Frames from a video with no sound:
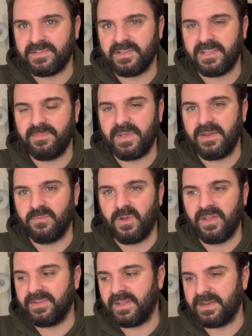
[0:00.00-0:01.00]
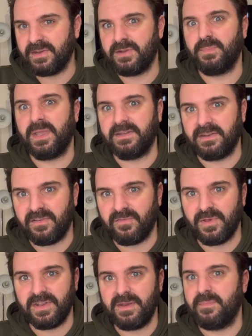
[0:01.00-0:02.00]
Like, he'd paint one and then he'd paint another
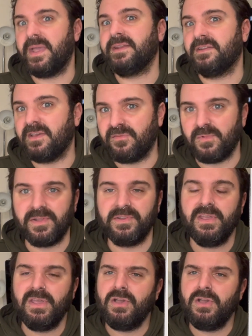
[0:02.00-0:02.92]
one and he'd paint another one.